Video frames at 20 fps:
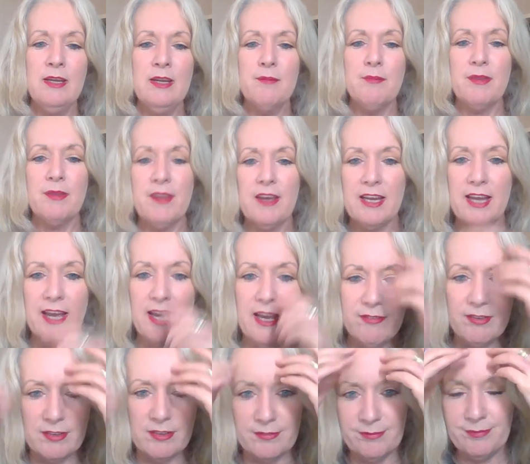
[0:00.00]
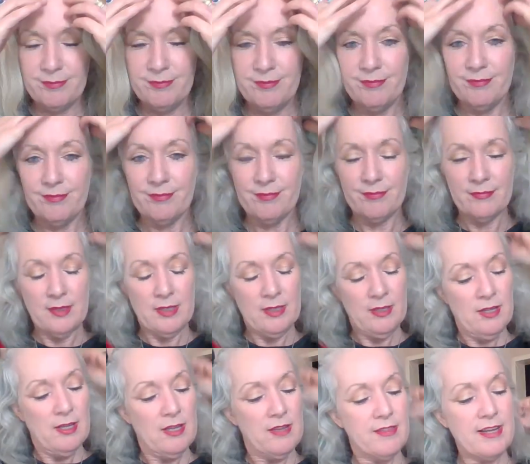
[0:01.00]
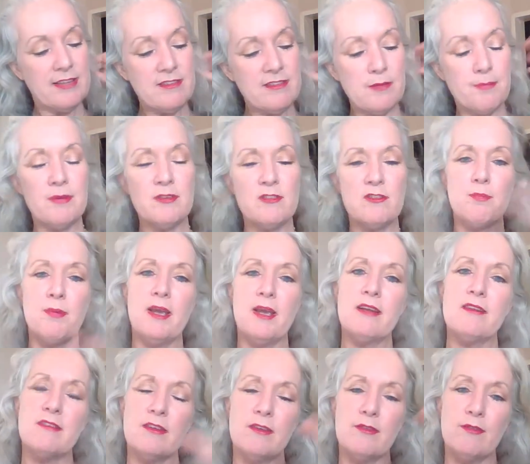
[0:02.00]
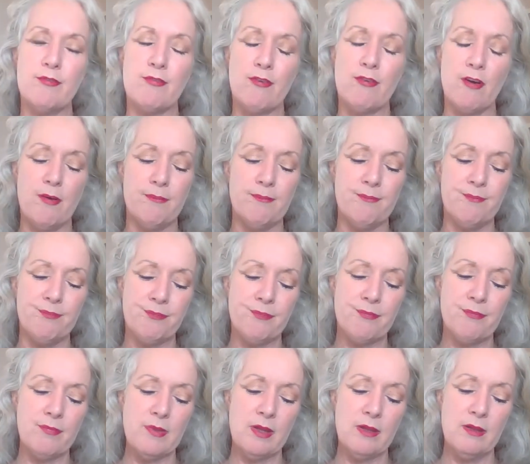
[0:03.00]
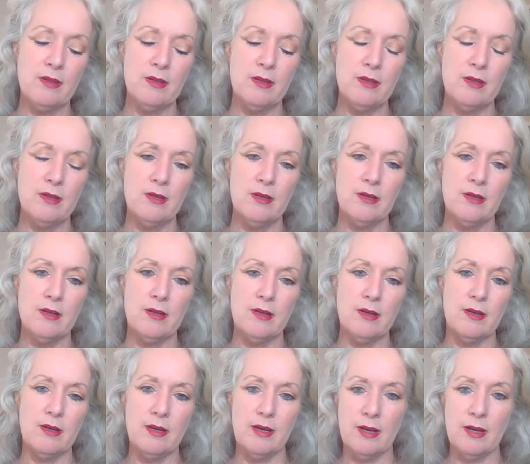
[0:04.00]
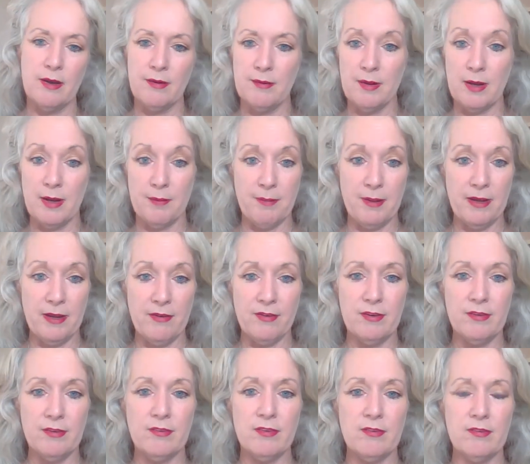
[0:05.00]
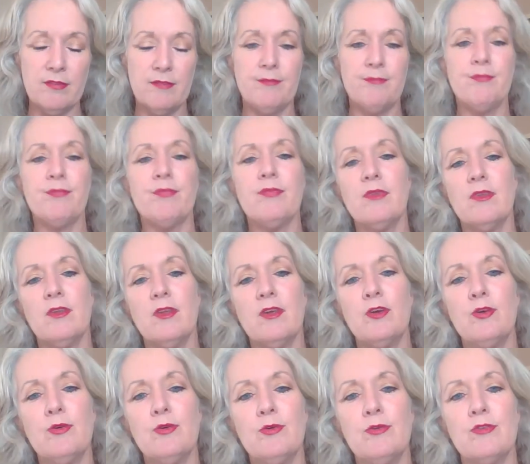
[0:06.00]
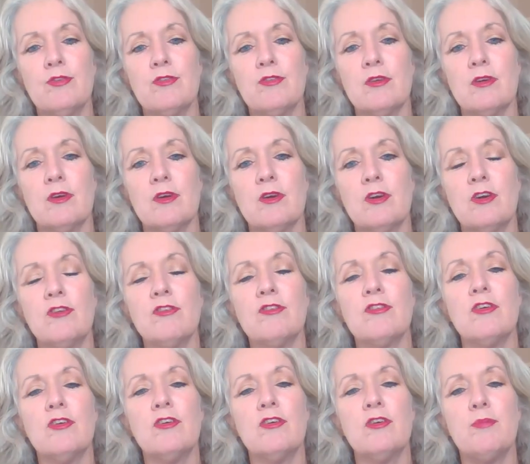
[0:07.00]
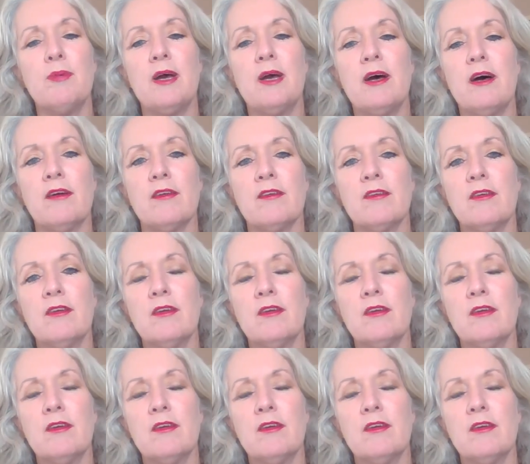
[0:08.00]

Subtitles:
But there you have it. That's a perspective from a parent who's concerned about